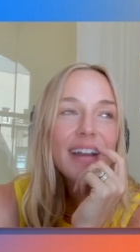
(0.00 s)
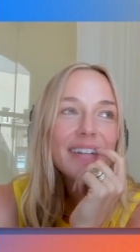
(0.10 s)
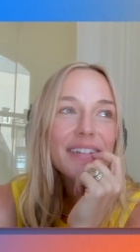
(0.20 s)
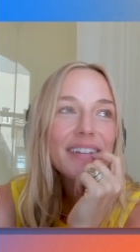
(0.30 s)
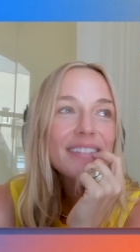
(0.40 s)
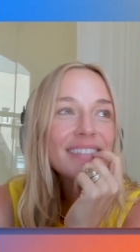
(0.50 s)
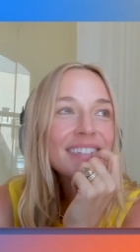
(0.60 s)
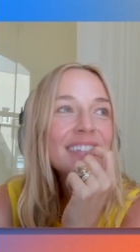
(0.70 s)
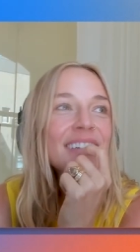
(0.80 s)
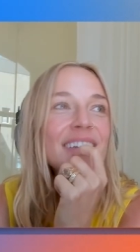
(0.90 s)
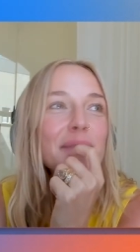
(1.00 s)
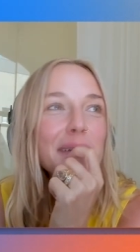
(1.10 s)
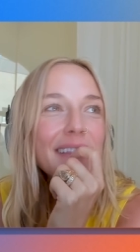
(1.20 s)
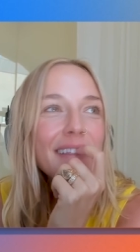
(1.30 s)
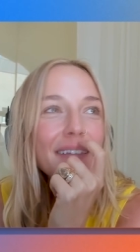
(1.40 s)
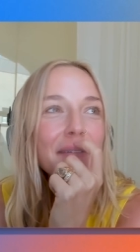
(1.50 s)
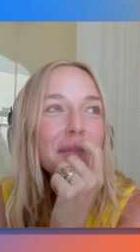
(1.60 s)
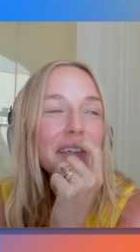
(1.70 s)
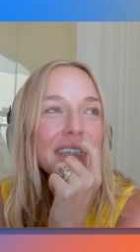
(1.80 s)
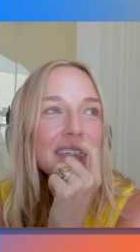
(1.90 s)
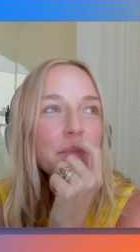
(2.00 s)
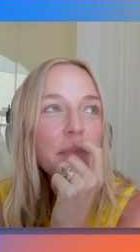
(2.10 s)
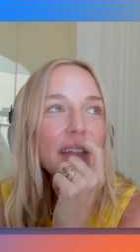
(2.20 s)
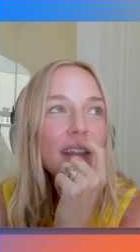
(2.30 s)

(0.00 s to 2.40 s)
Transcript: I don't know what the word is, but